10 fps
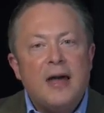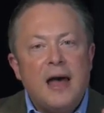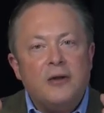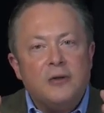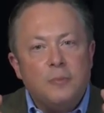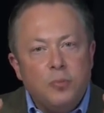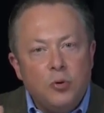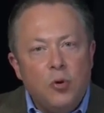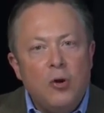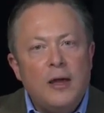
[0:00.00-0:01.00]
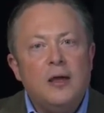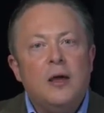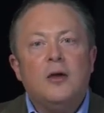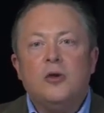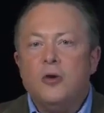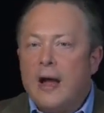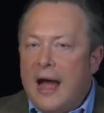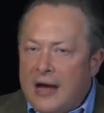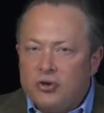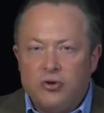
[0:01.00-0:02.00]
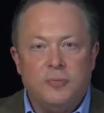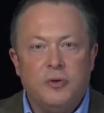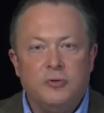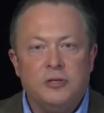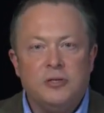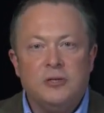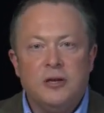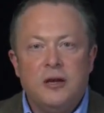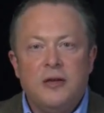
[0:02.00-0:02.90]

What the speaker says: how to deploy your attributes.